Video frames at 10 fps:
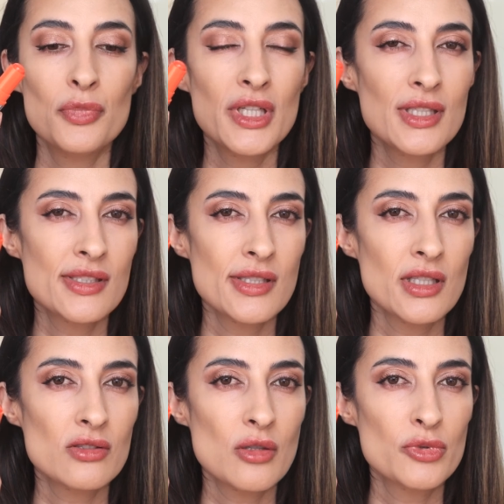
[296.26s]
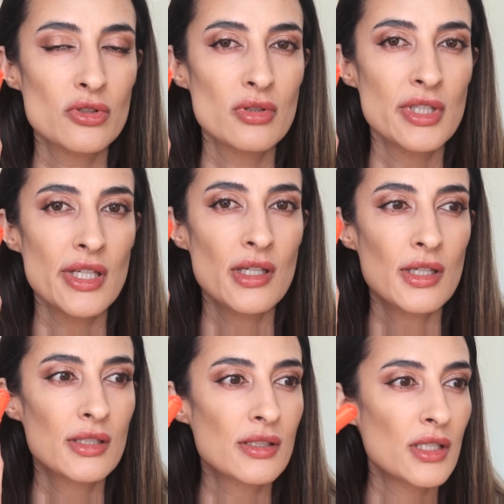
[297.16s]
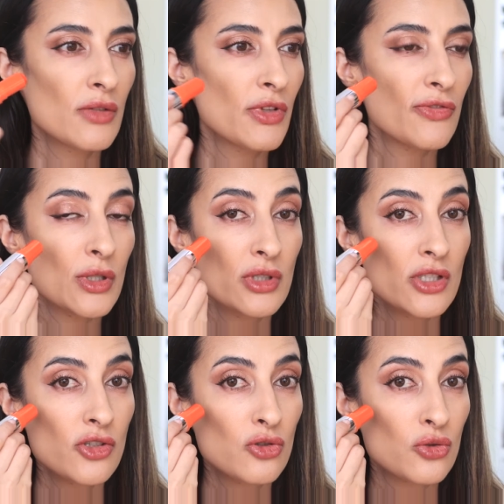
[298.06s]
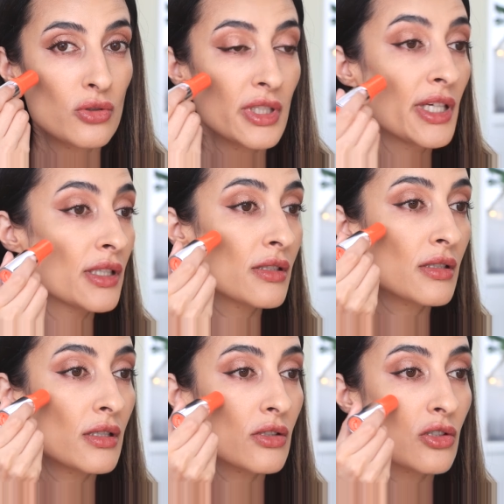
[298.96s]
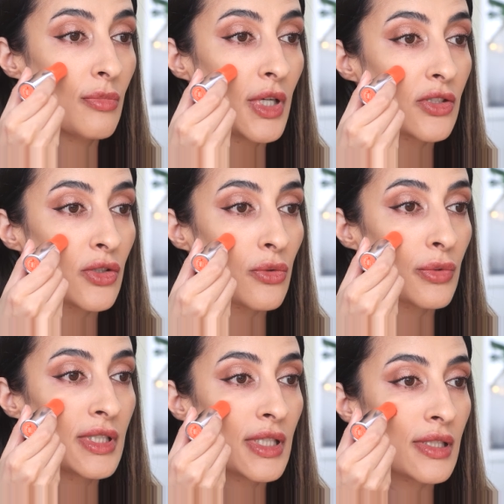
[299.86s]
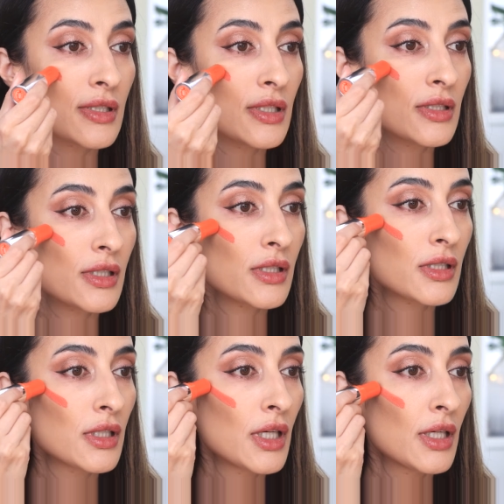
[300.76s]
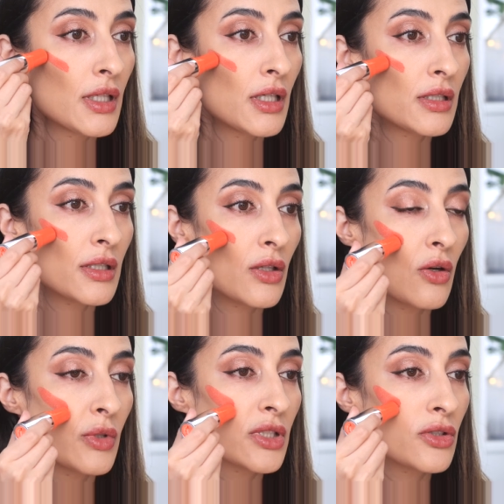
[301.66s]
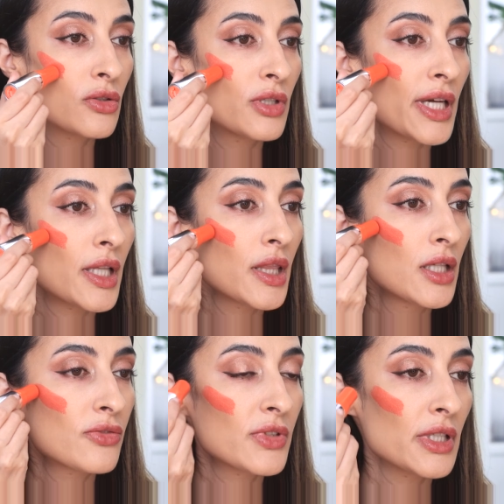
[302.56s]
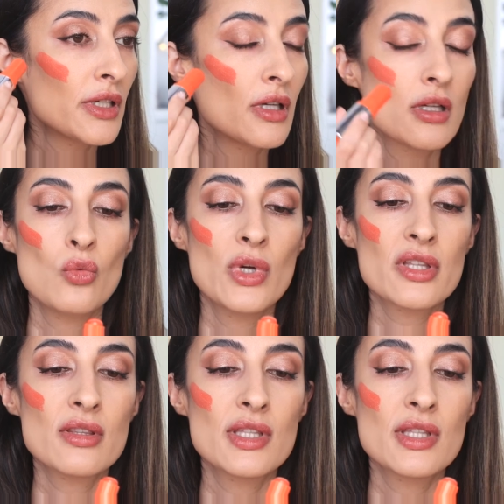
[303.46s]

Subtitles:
But let's take this opportunity and see if the foundation truly is smudge resistant. Is it going to get lifted with